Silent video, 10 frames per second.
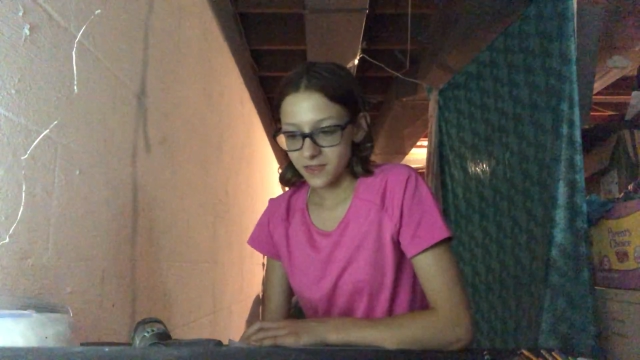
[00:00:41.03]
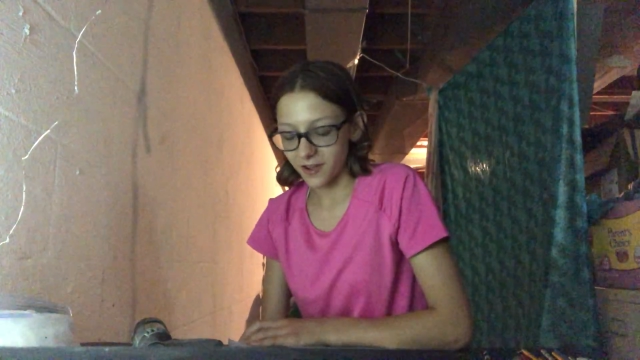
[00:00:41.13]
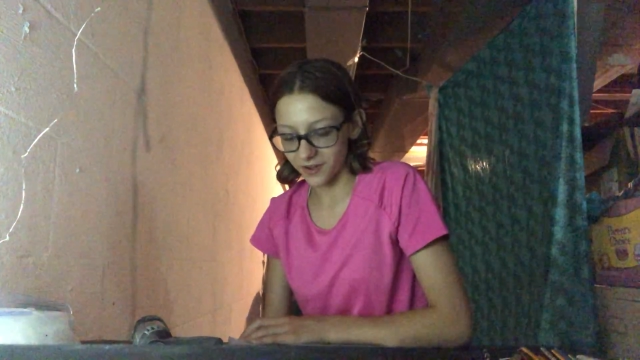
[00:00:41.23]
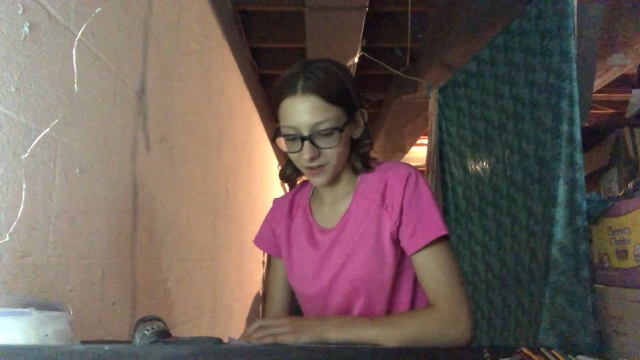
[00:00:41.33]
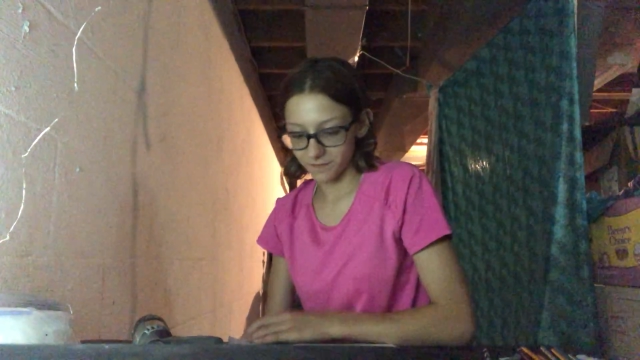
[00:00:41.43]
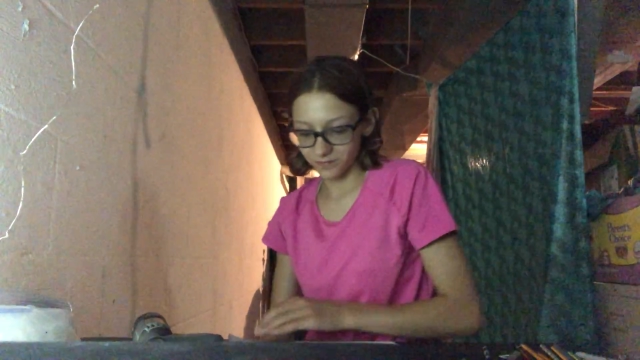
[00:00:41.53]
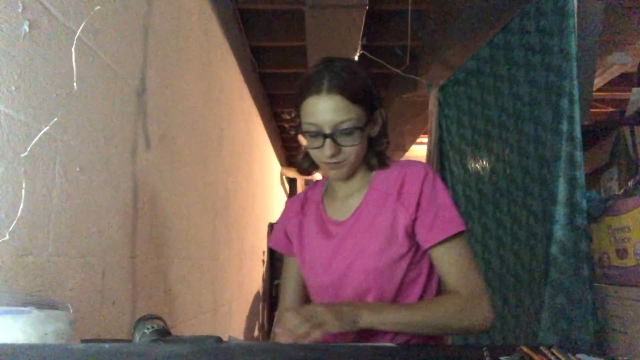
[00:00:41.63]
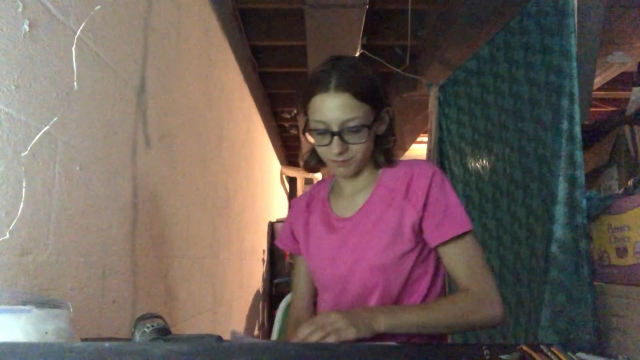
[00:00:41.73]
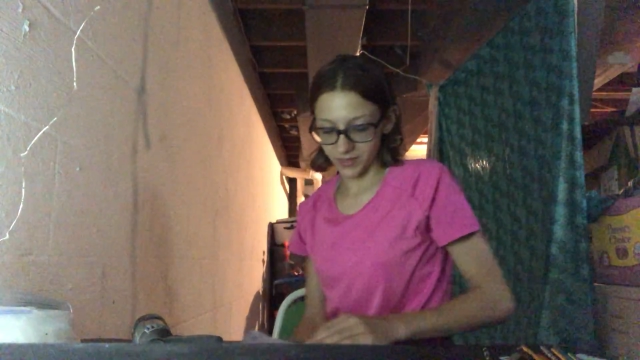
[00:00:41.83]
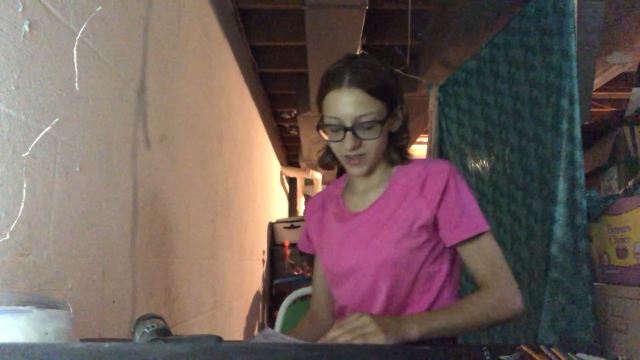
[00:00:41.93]
Okay,
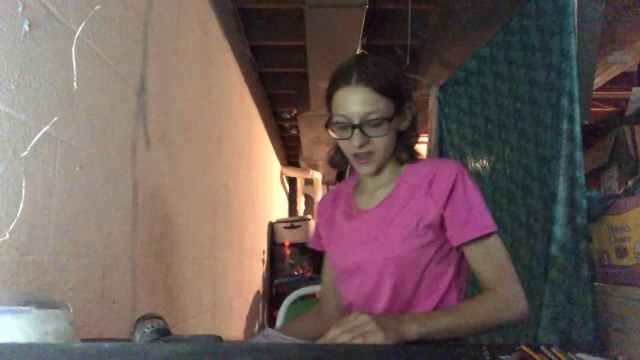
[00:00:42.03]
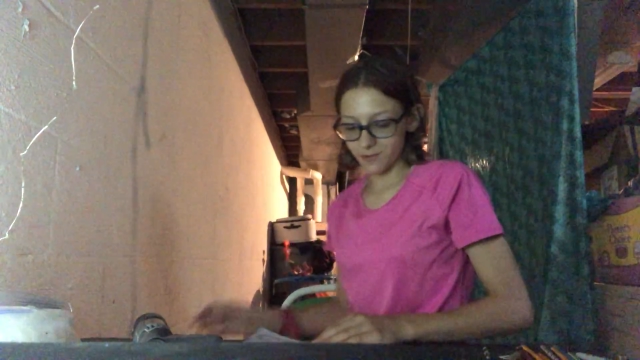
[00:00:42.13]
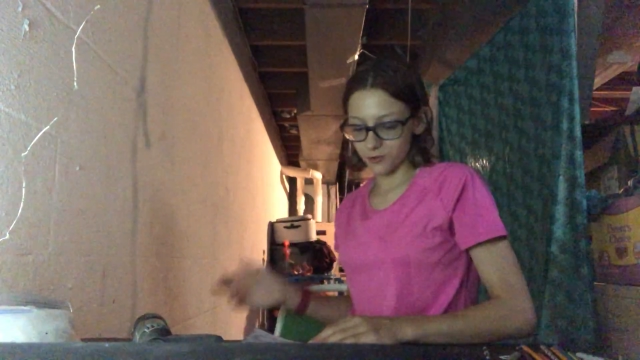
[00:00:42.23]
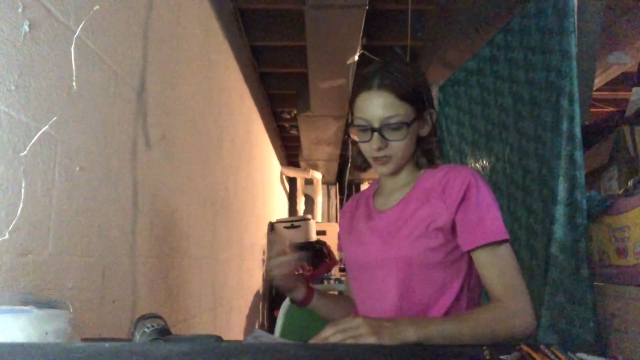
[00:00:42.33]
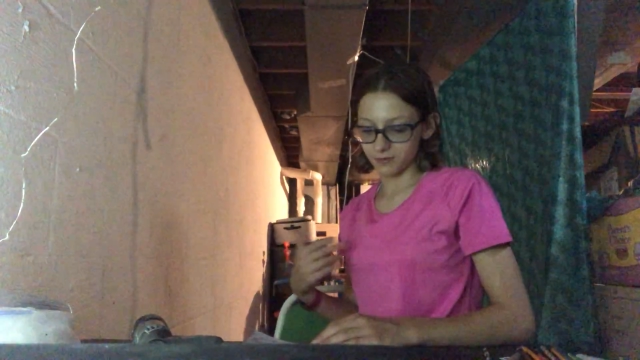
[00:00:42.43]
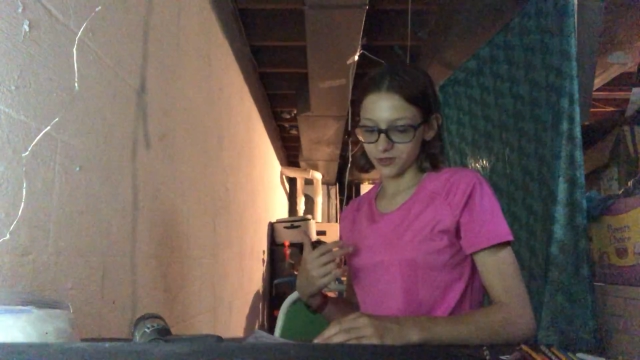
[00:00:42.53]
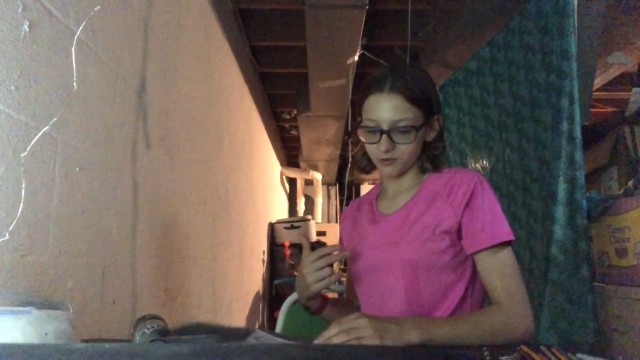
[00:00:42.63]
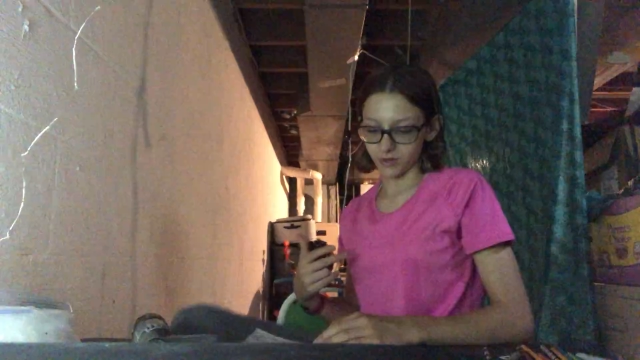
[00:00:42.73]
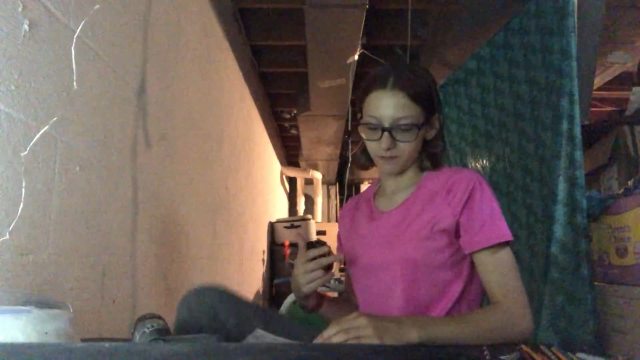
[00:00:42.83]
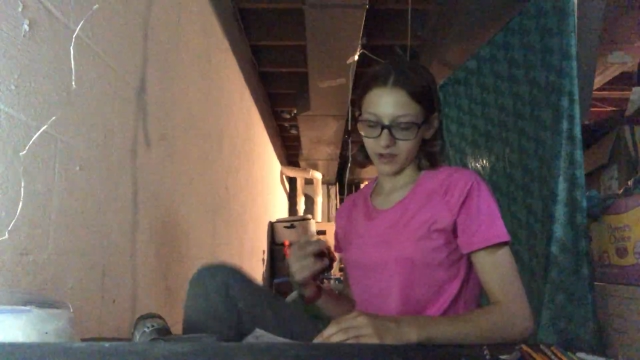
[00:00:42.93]
but I'm going to be
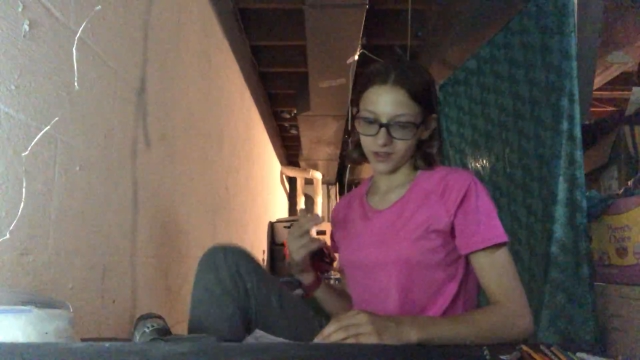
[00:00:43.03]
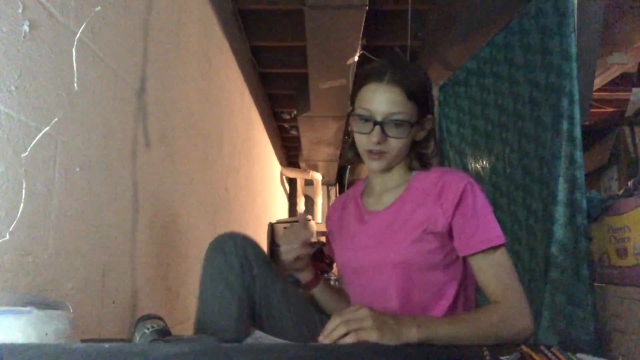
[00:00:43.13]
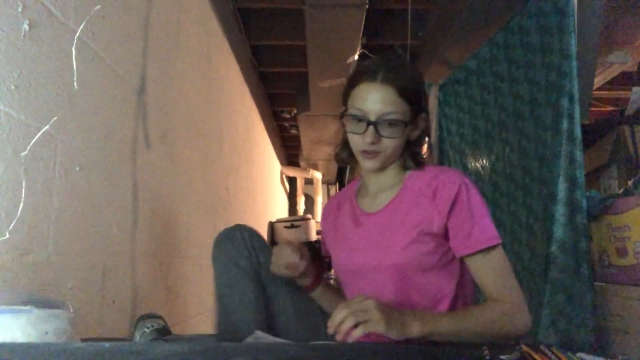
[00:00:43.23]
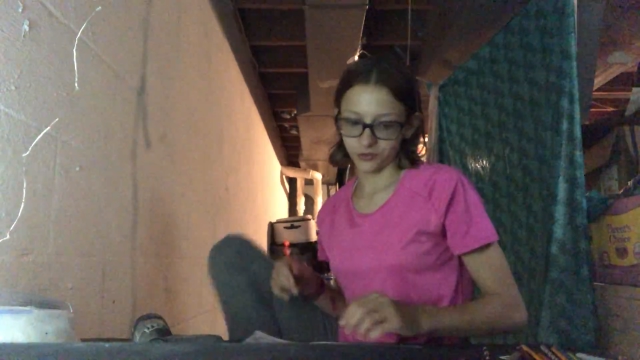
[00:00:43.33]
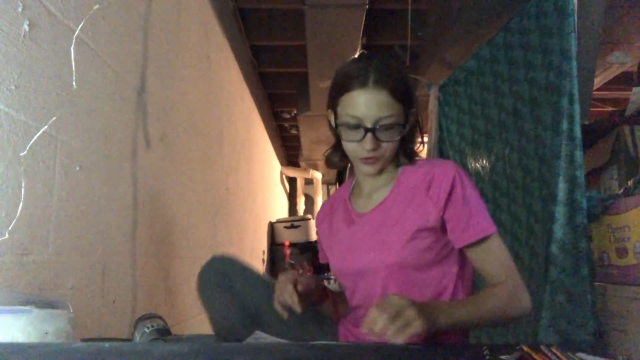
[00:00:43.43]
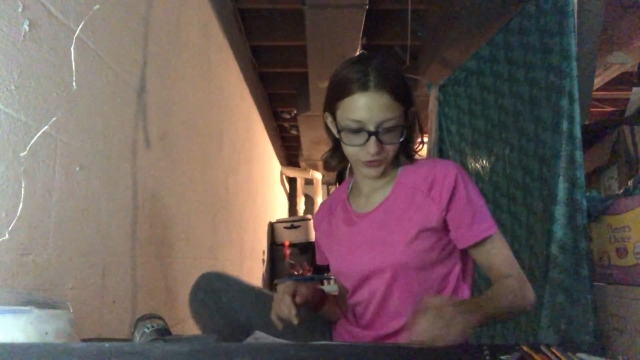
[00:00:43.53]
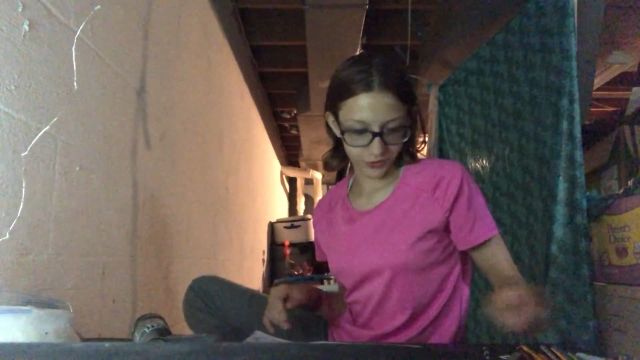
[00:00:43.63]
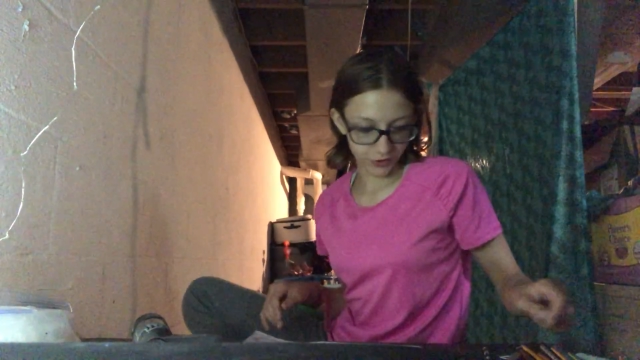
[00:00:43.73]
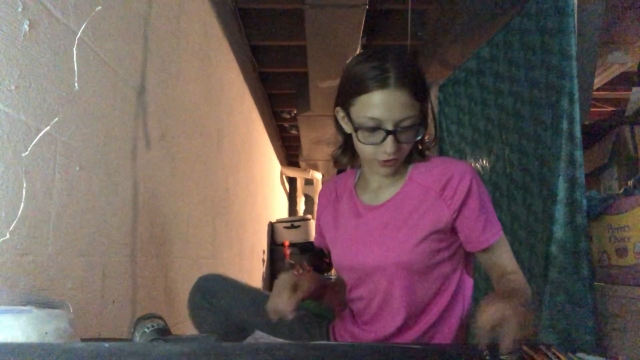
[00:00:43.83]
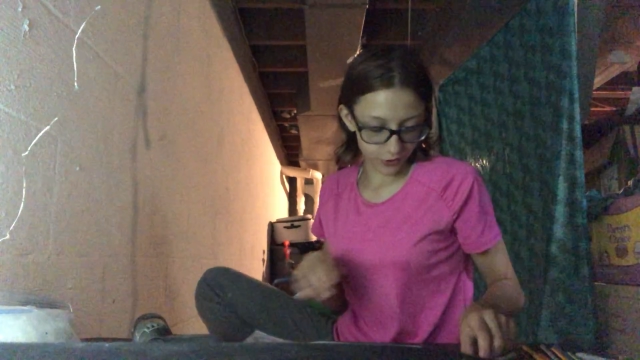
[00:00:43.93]
doing my initials.
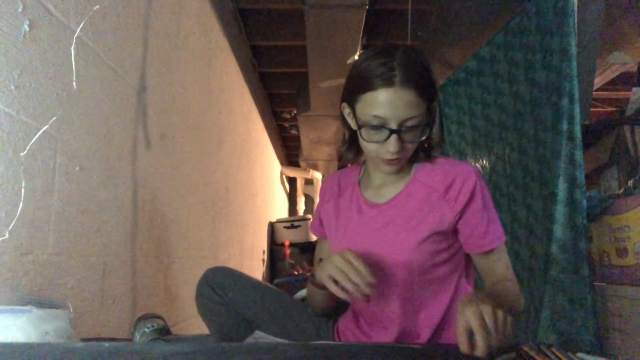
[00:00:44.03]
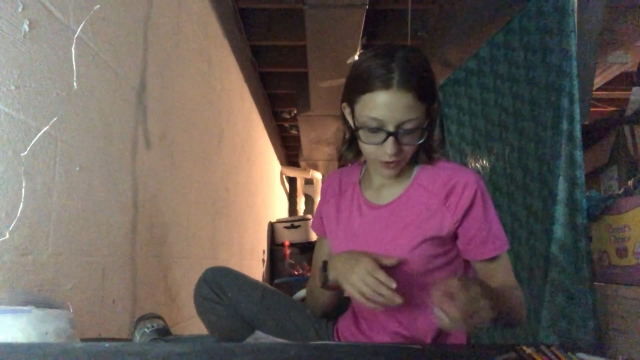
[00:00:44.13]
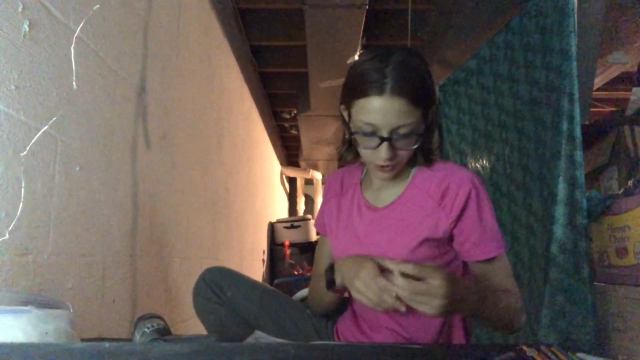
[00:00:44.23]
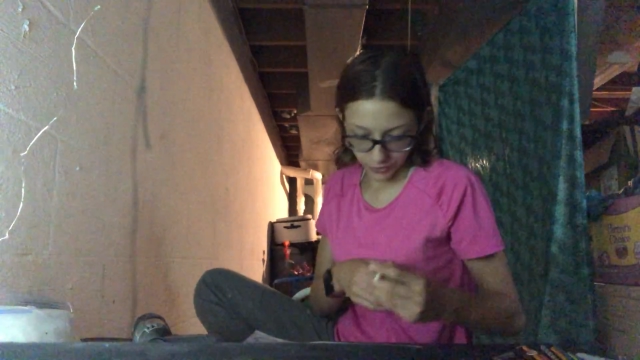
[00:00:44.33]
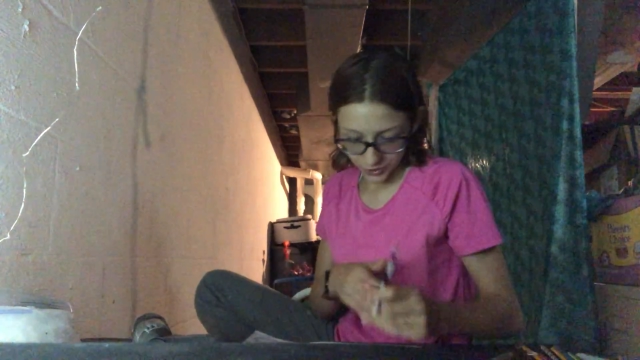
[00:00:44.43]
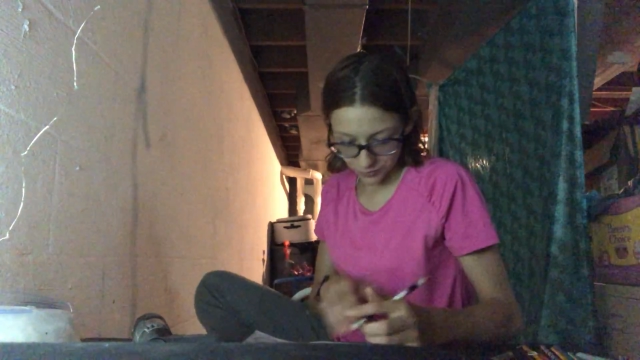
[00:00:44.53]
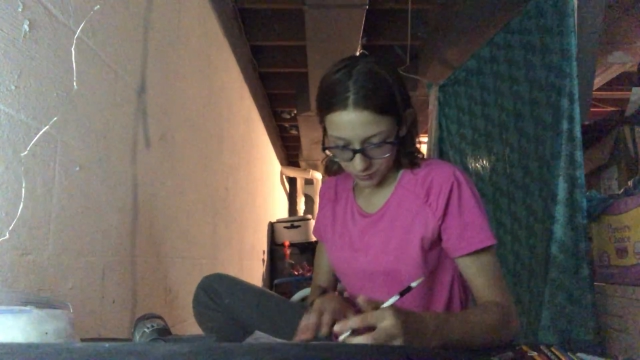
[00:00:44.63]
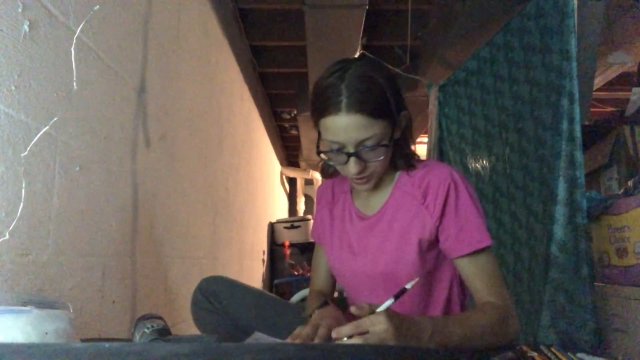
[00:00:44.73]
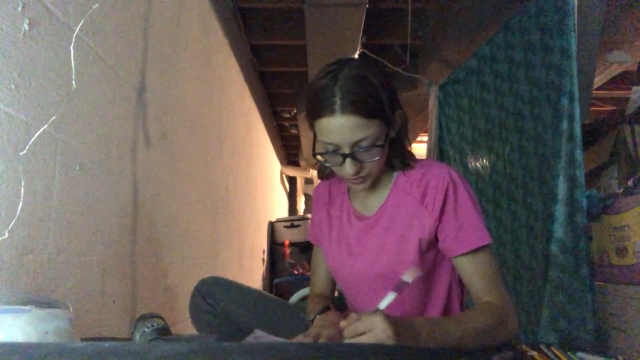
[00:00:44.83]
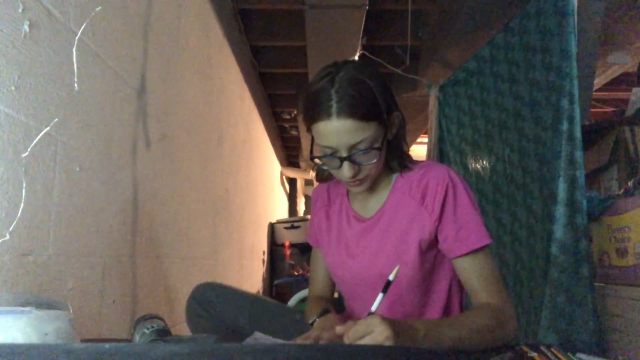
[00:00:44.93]
So you are going to
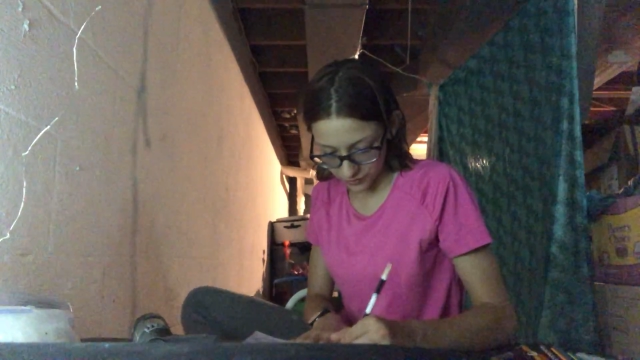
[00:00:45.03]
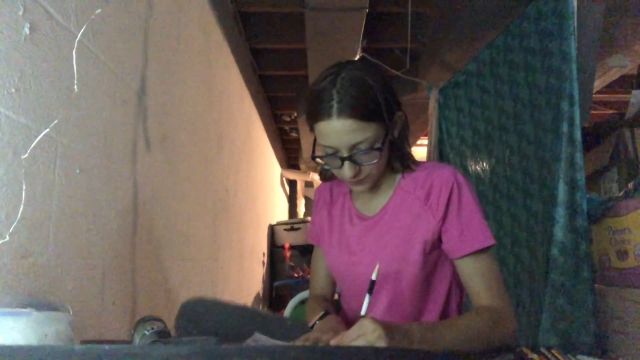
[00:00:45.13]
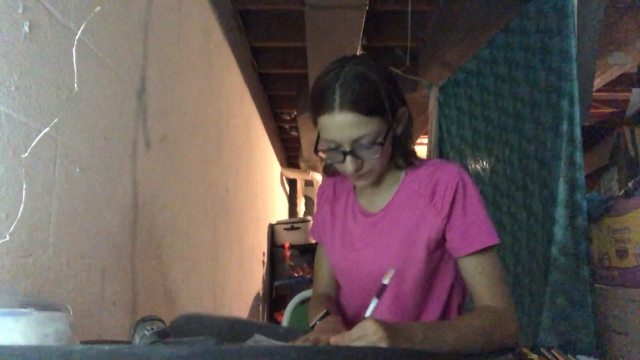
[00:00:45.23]
want,